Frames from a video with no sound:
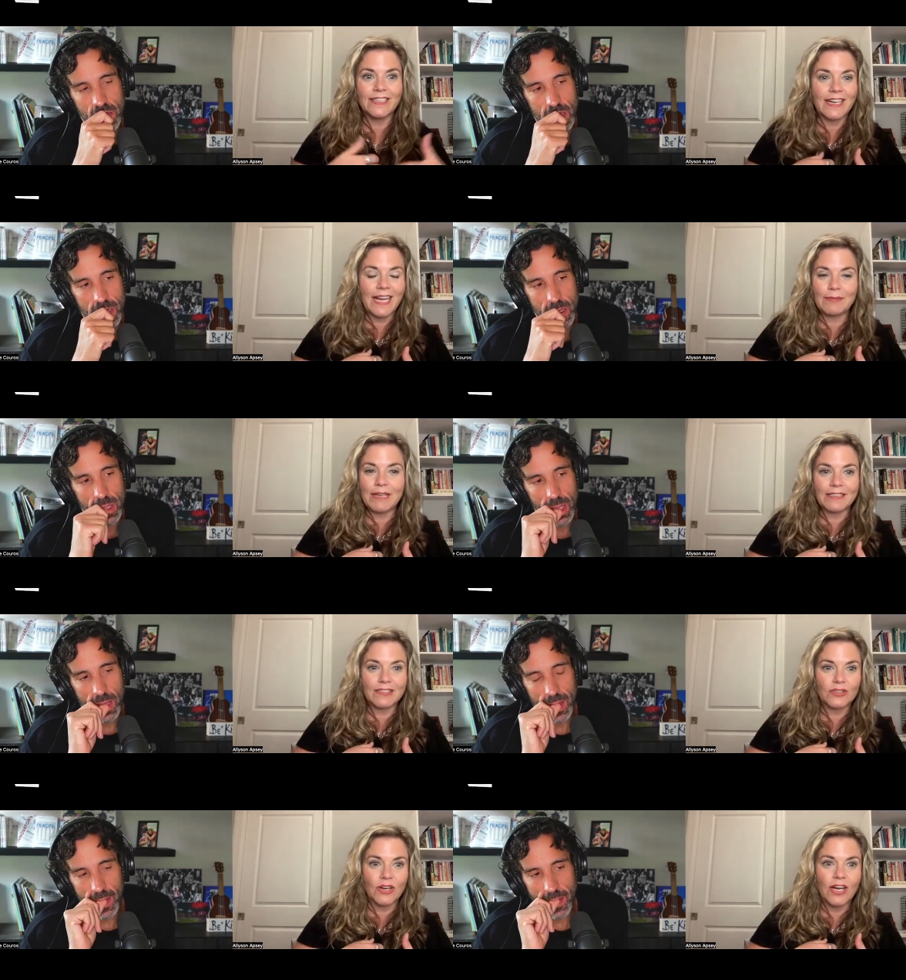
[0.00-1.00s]
Speaker 1: that I'm not as
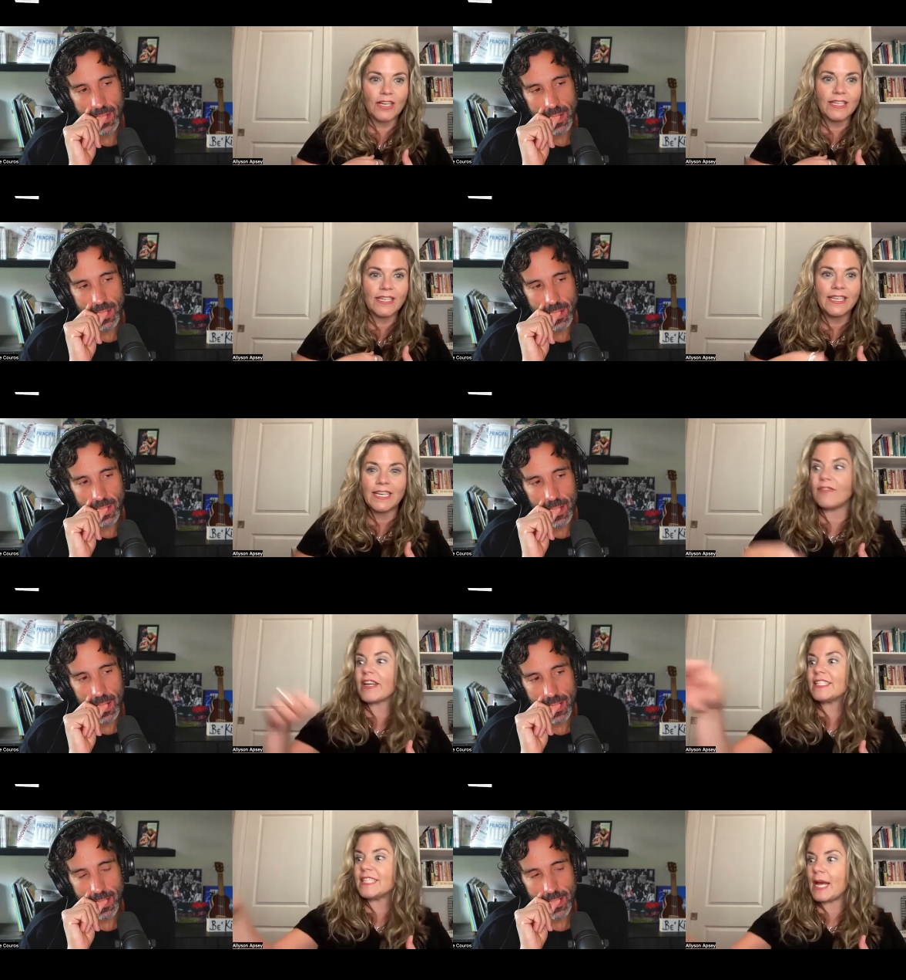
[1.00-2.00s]
strong. And if I
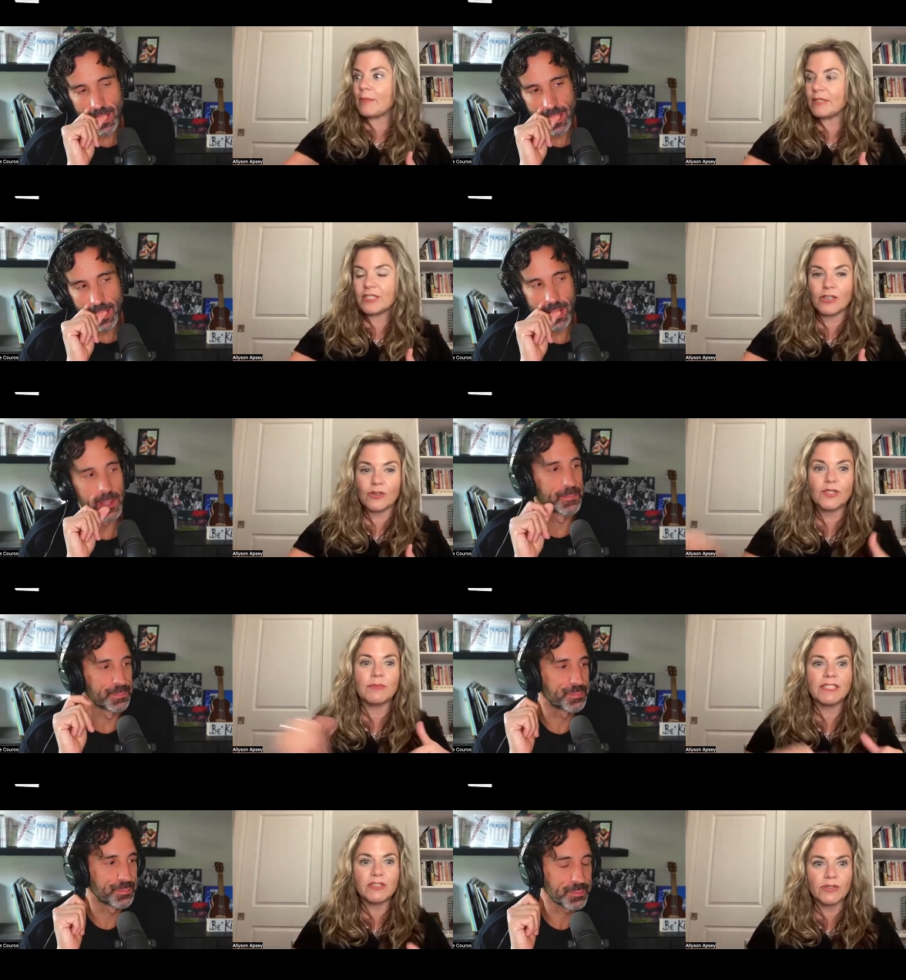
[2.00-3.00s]
can tap into those, my
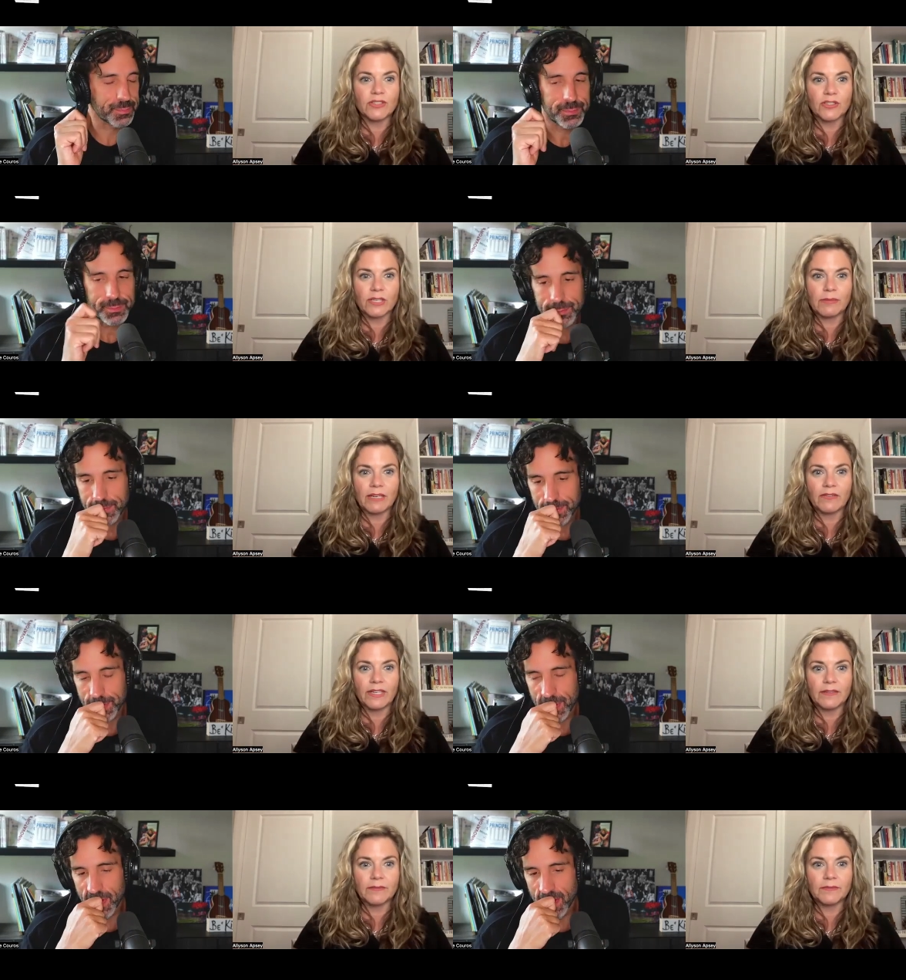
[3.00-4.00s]
students are going to
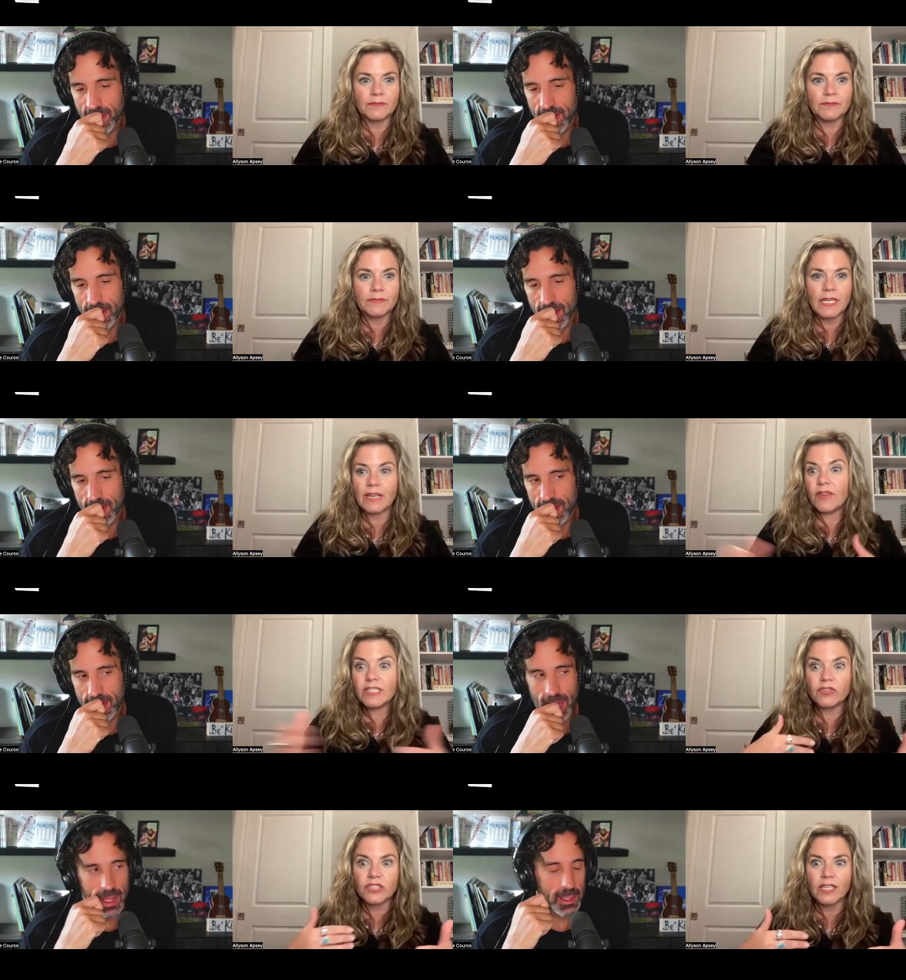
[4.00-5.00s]
benefit and
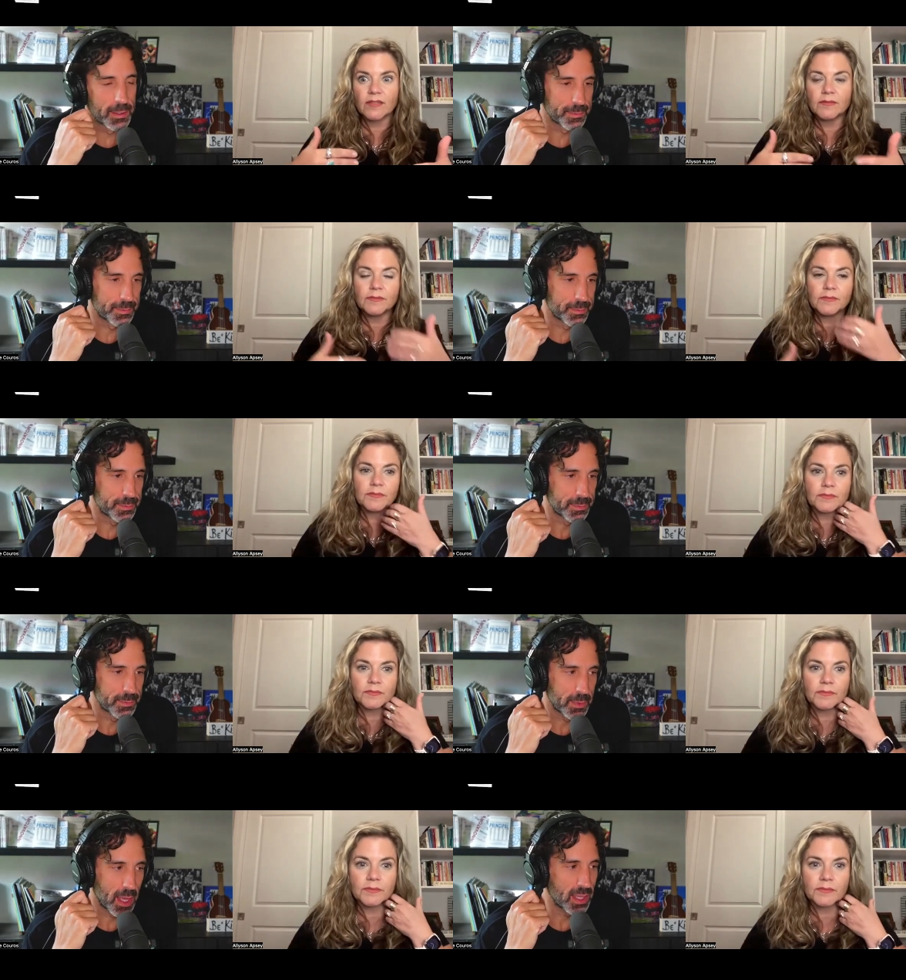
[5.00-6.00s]
vice versa.
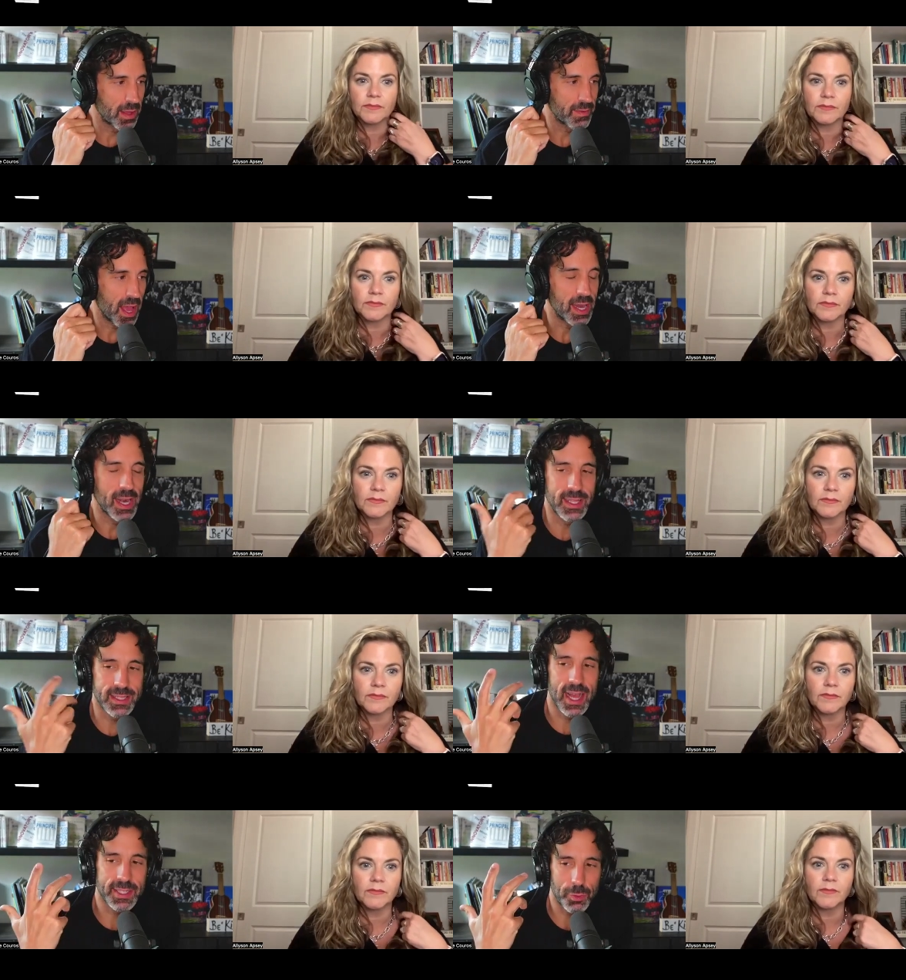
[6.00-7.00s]
Speaker 2: I love that. And I think
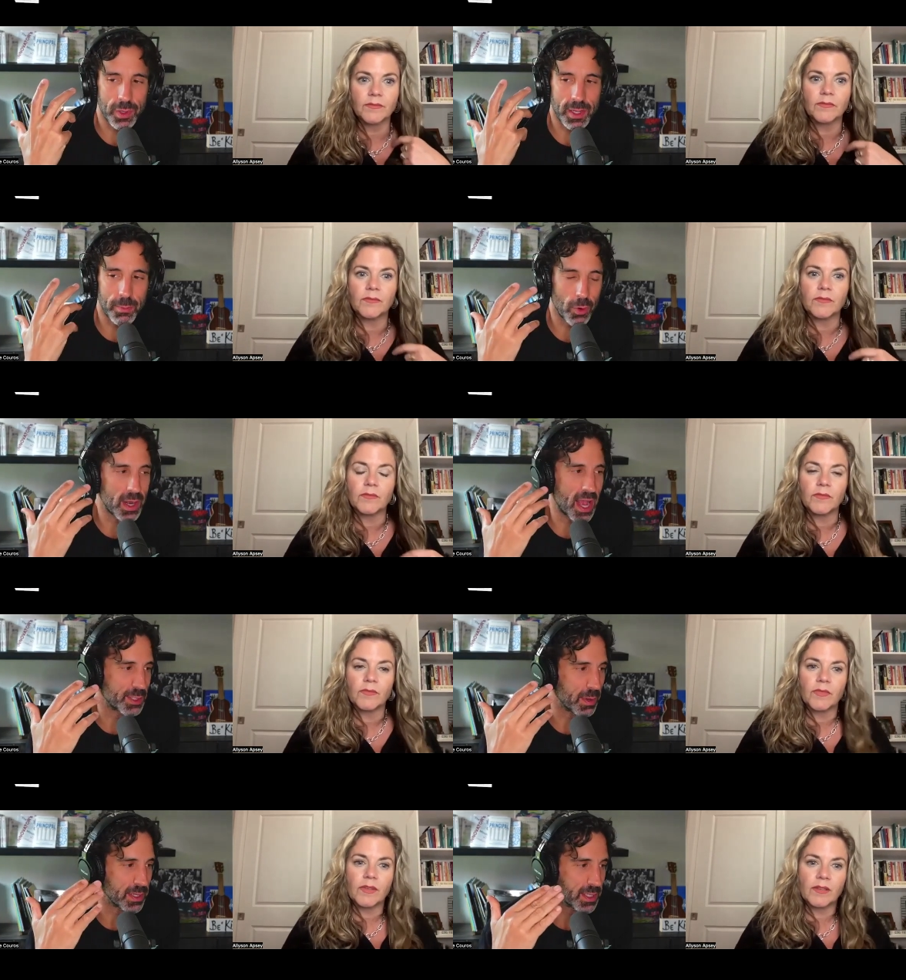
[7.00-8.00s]
that's a really important
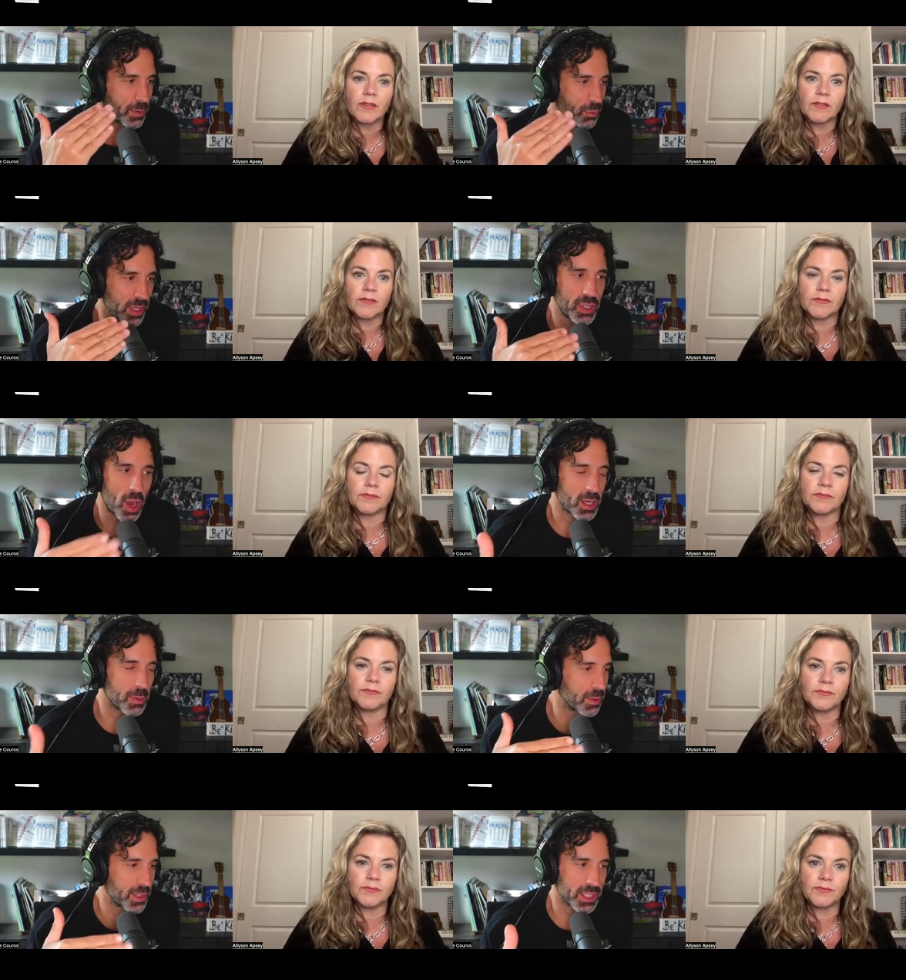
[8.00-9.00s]
aspect. And we talk
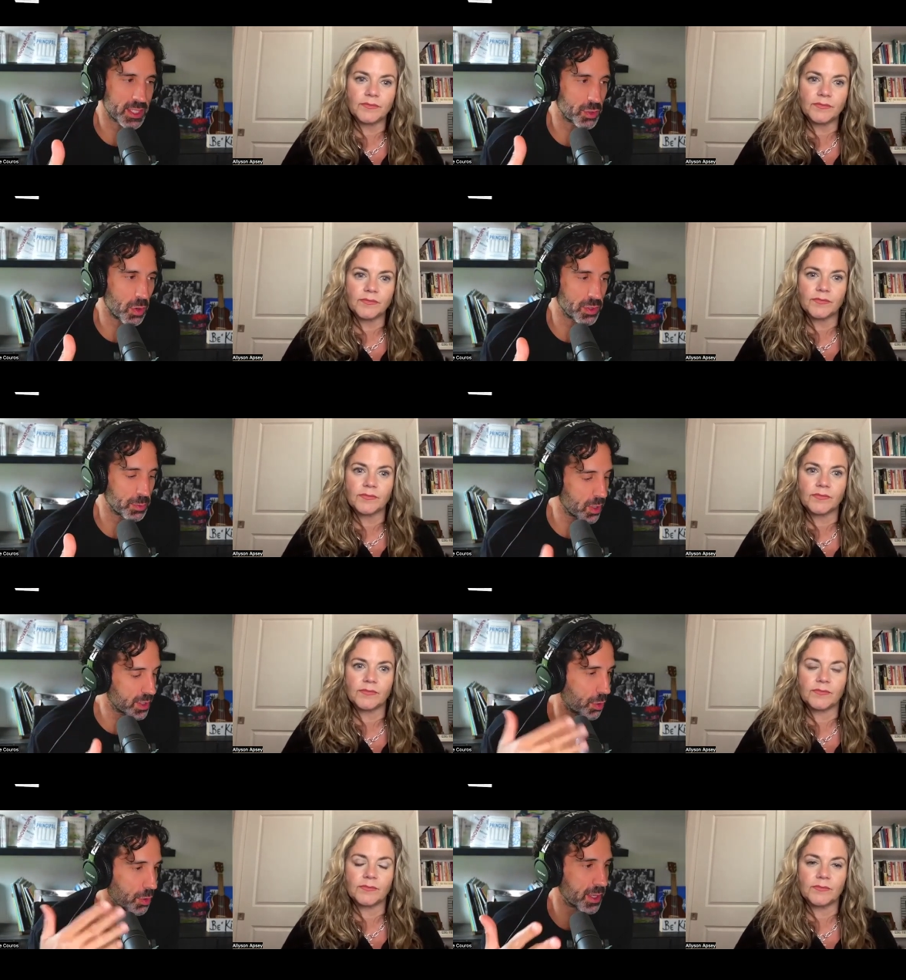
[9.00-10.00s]
about this throughout the book, sort of the